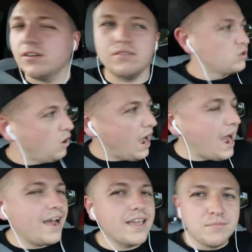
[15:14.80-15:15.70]
though. So
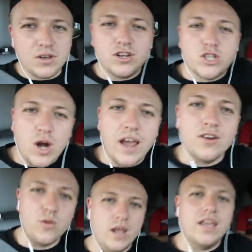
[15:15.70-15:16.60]
I am going to try
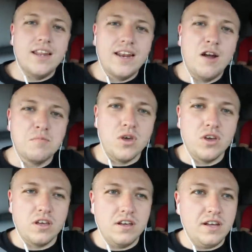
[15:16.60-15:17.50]
and ring In-N-Out
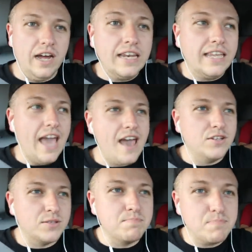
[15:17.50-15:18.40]
burger and get
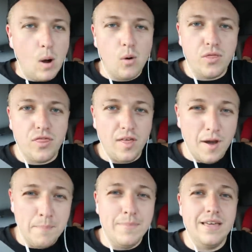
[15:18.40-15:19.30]
us
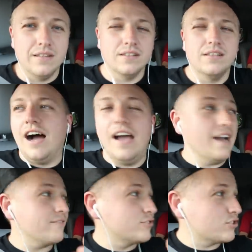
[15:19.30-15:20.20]
both a meal. I
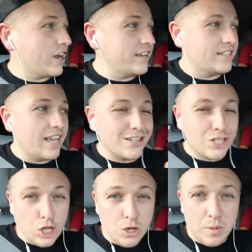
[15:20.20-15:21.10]
haven't tried to get
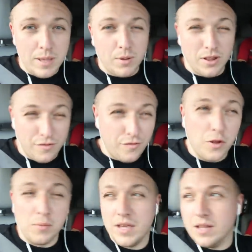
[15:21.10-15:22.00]
two people a
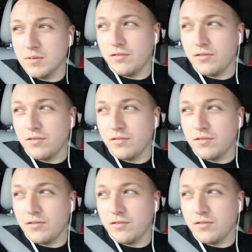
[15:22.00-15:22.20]
full meal